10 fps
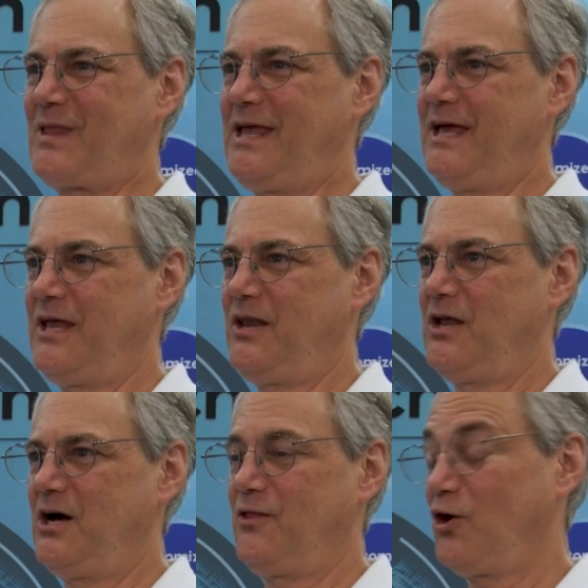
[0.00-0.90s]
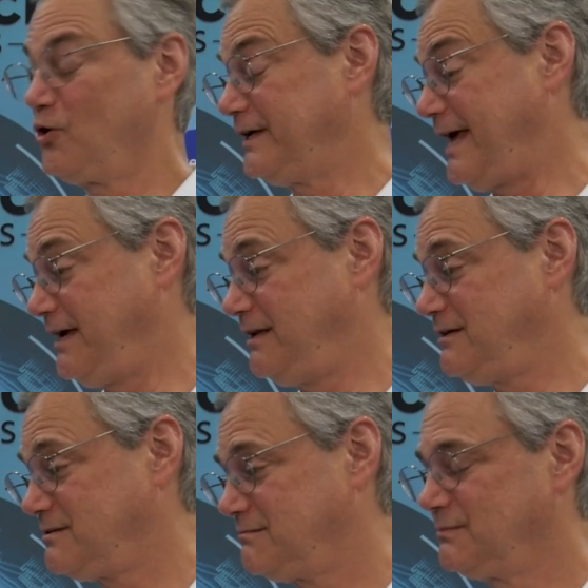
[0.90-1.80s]
In the early
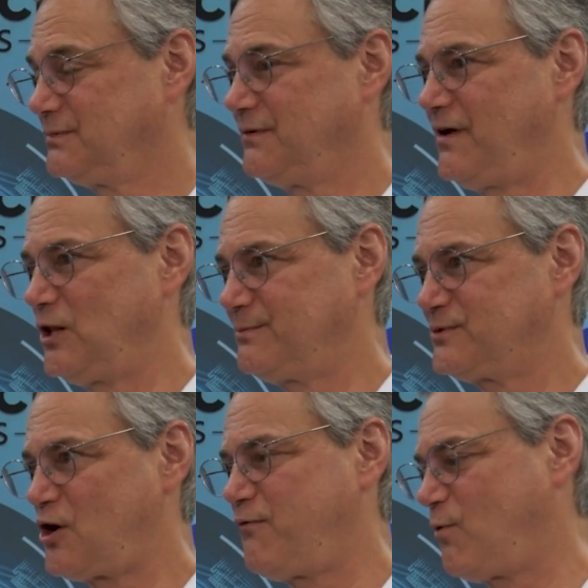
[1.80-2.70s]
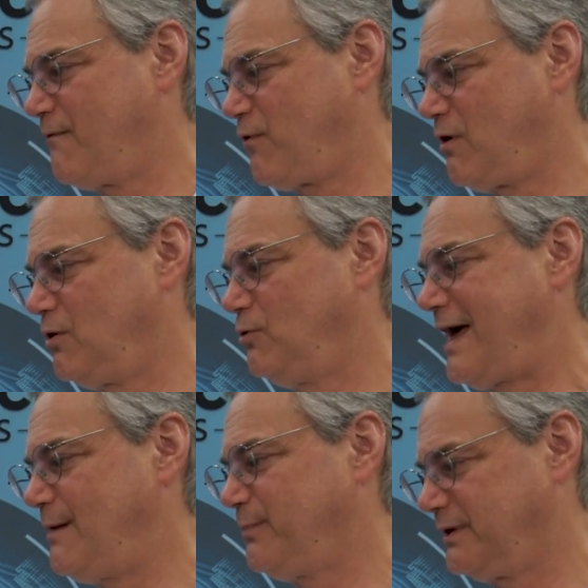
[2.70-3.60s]
80s, developed software for our
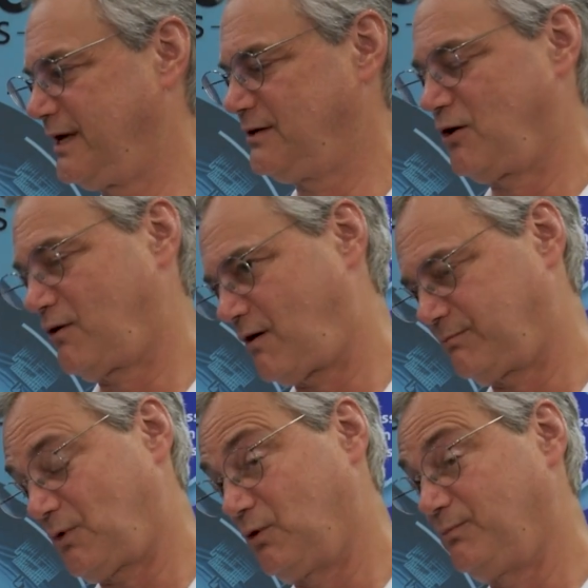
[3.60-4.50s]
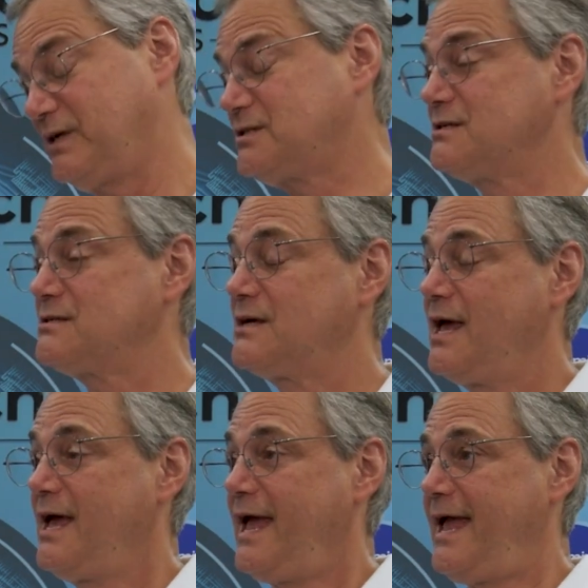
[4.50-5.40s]
own our own business,
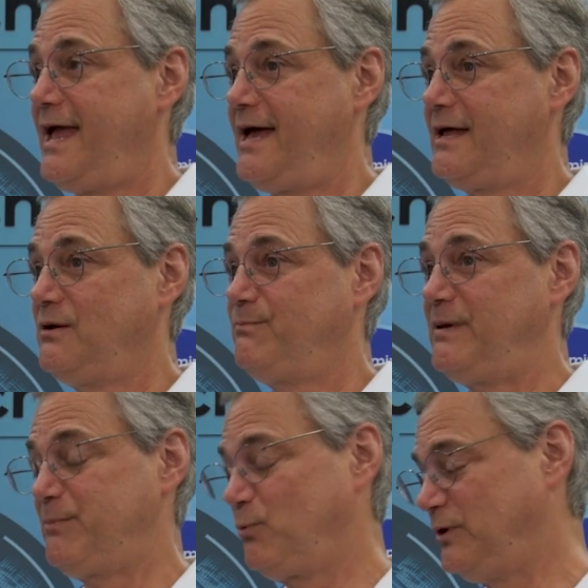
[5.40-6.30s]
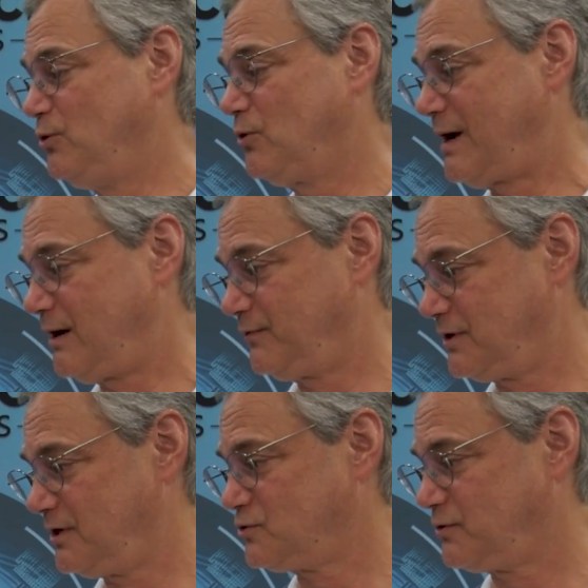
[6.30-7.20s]
and people we knew around the
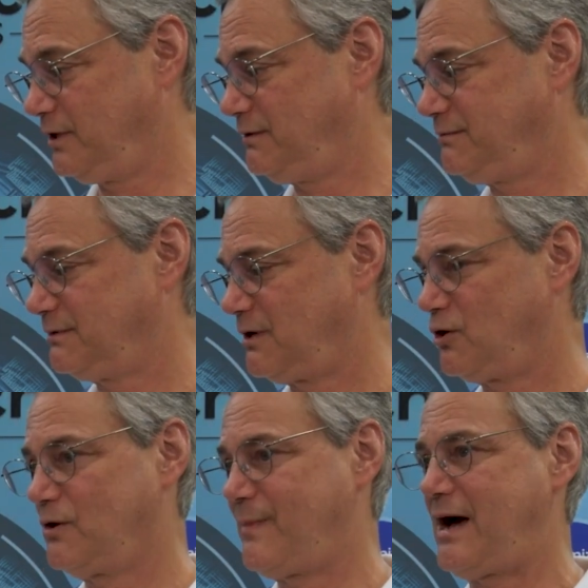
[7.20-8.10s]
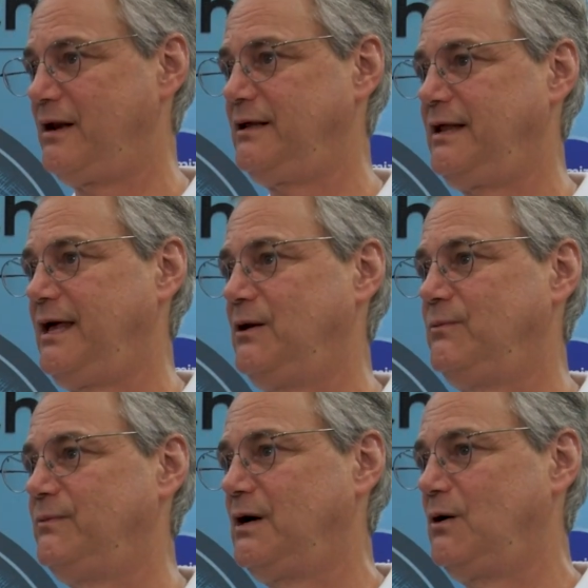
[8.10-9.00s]
country heard about it
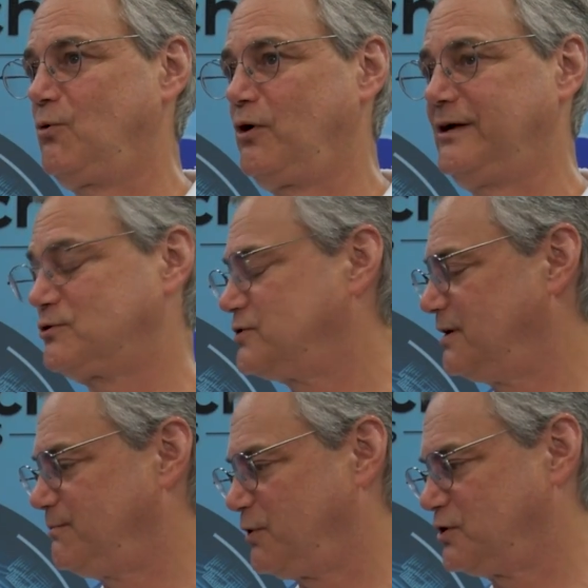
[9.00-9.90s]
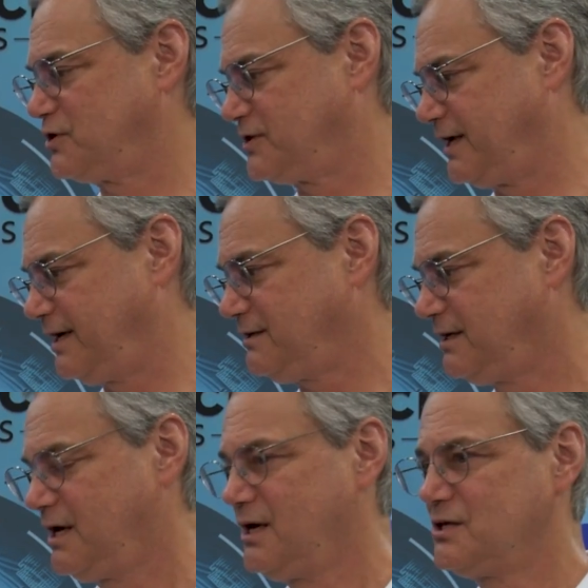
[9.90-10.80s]
and were interested in purchasing it.
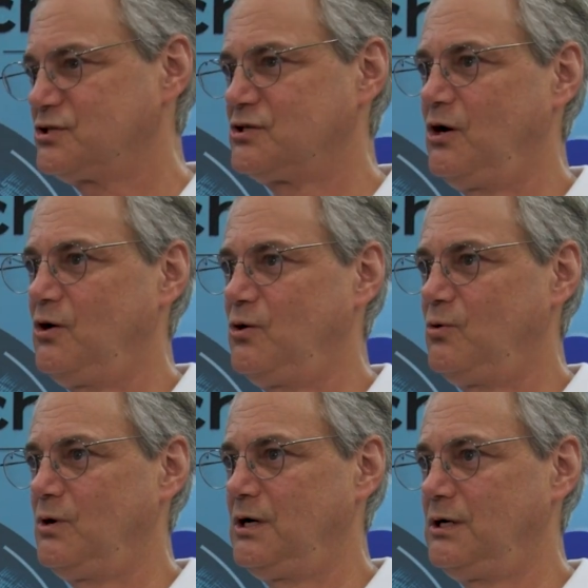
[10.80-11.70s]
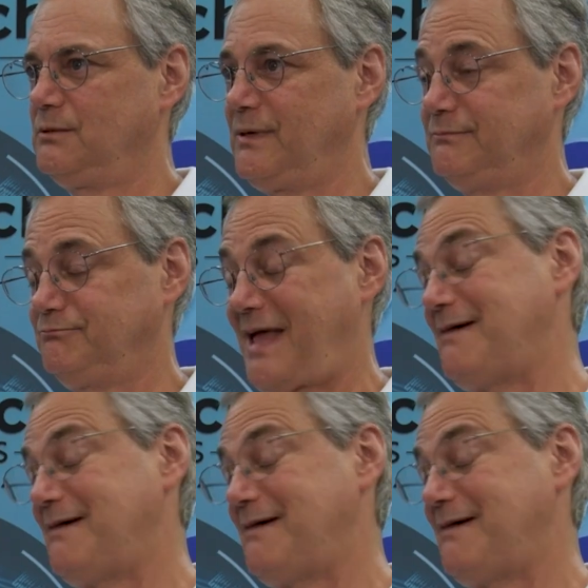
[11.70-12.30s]
So, and